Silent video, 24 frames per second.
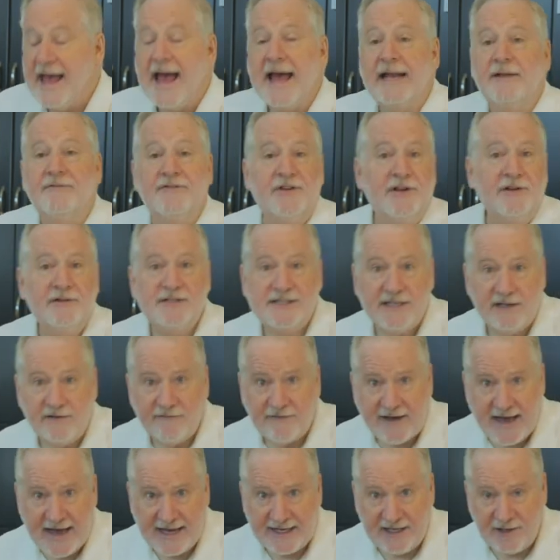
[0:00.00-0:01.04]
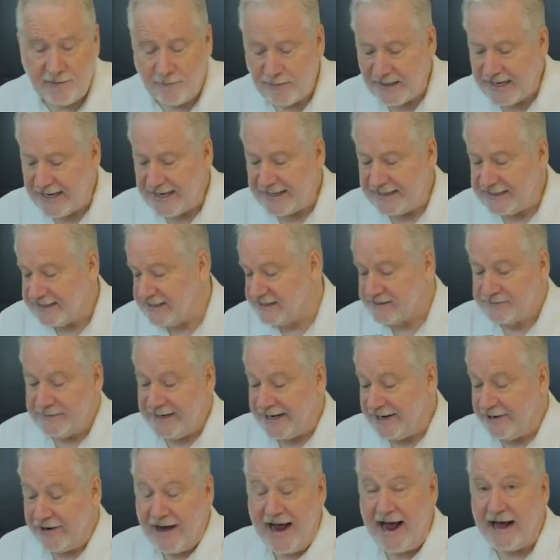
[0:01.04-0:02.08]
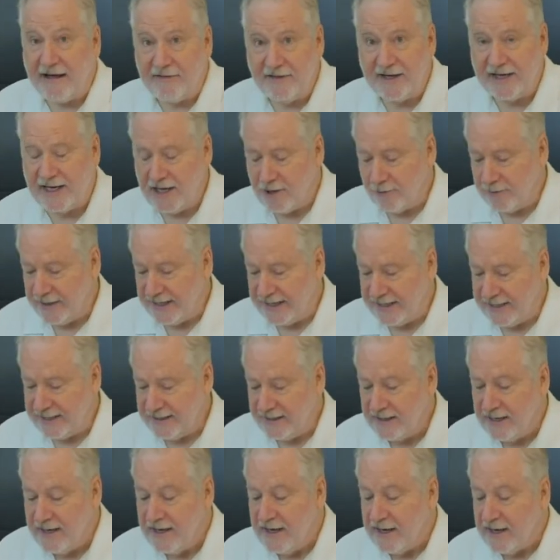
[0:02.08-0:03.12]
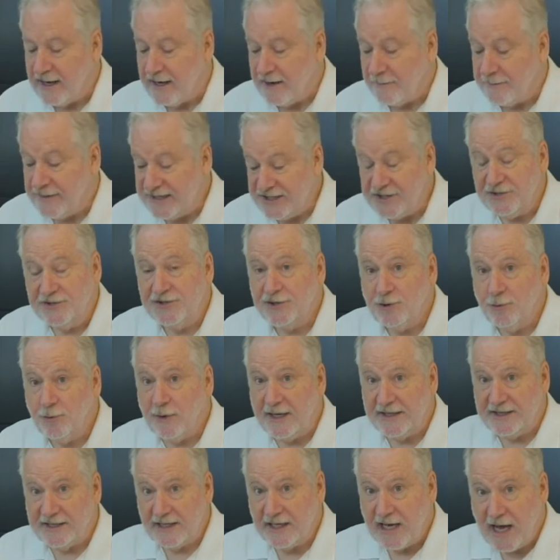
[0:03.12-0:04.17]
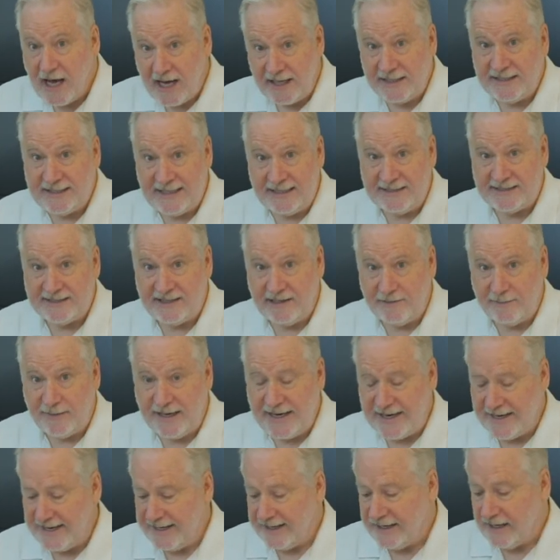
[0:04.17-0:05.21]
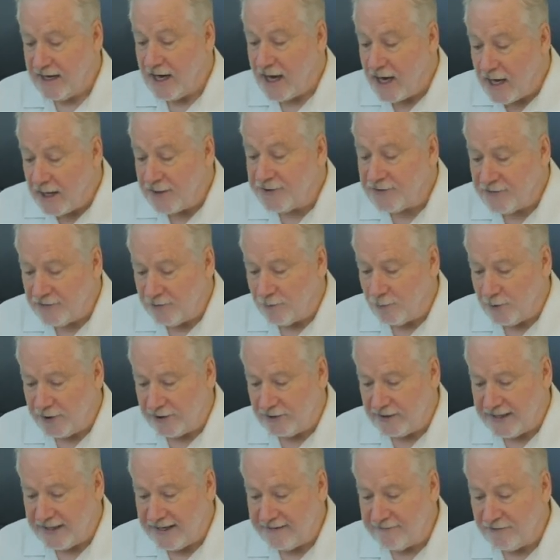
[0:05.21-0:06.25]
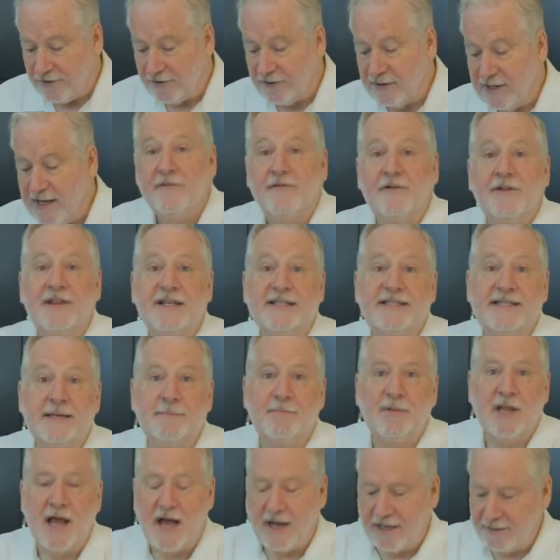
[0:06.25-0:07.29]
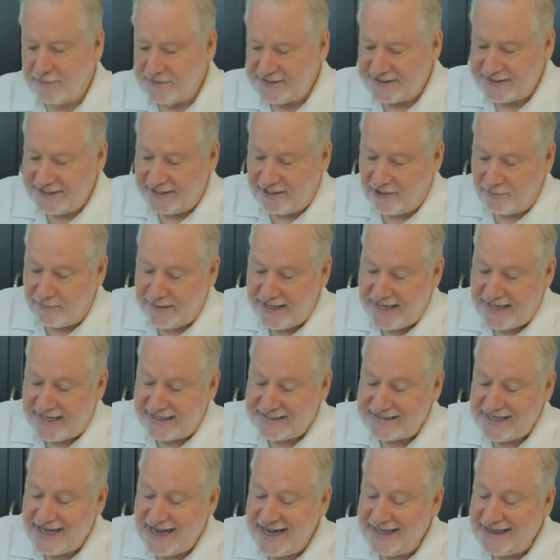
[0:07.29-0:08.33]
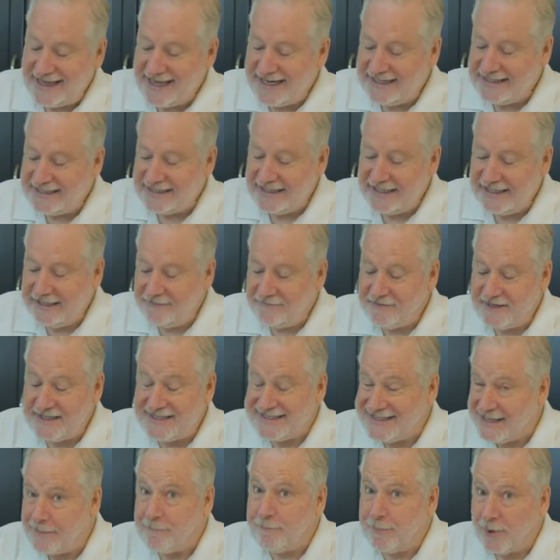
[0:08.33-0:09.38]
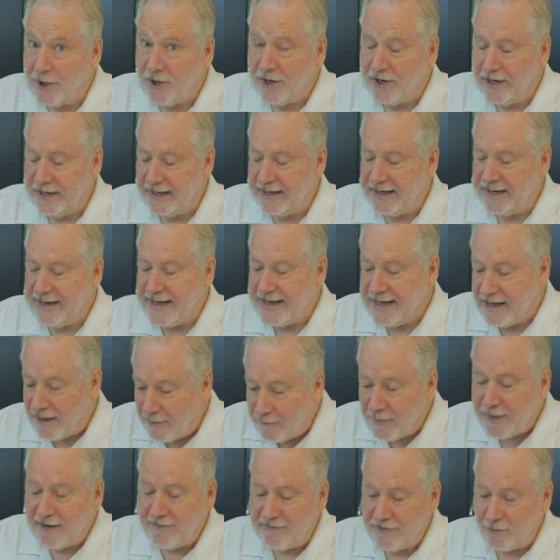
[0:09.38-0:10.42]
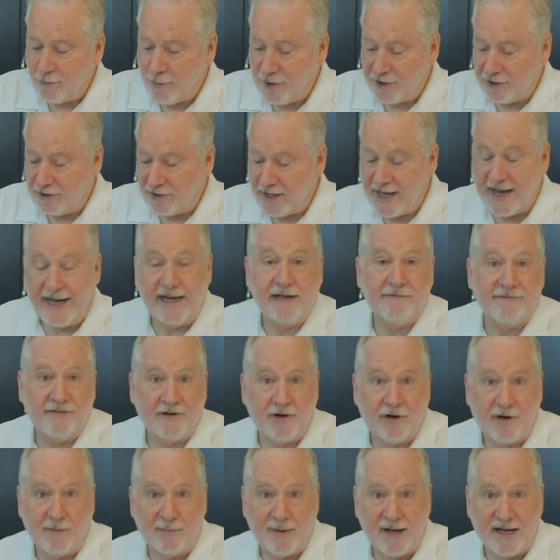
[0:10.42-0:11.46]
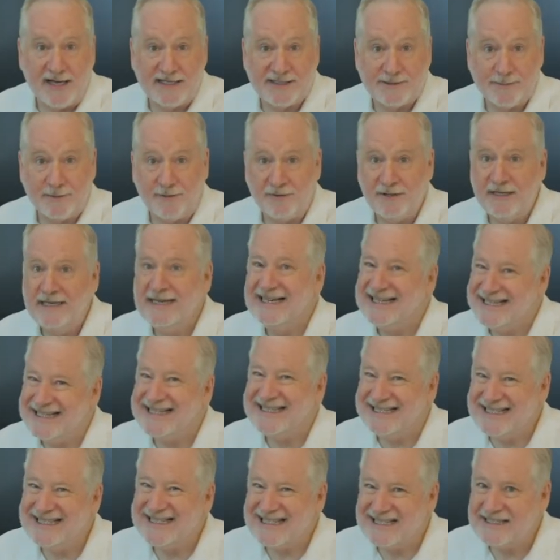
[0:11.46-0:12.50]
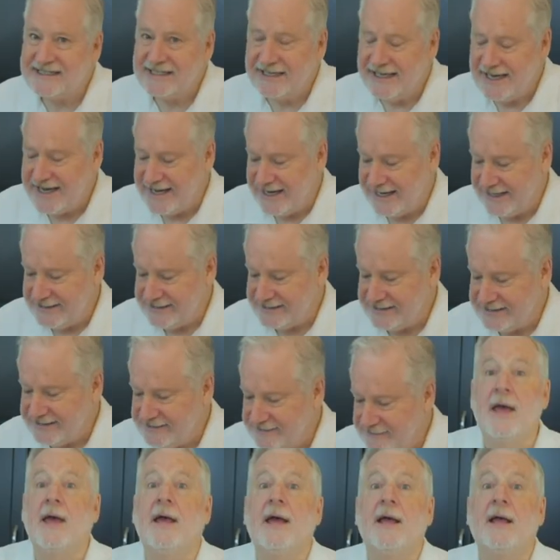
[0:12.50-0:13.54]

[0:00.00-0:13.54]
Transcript: And if you're using a vacuum bag, it doesn't matter how they go in, but you do want the contents of the bag under the water level. For the Ziploc style bags, I like to leave the zip part above the water line if at all possible, just in case.